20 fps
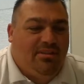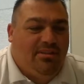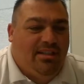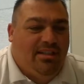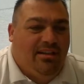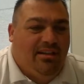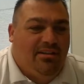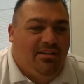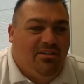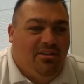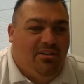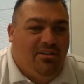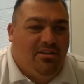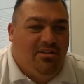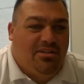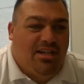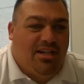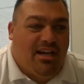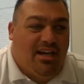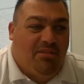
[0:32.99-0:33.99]
that
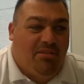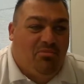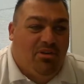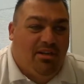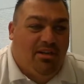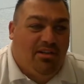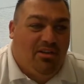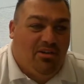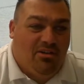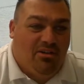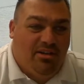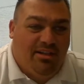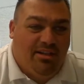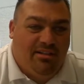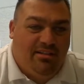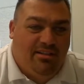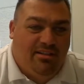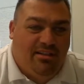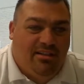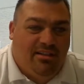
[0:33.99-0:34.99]
includes hybrid
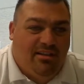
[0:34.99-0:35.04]
learning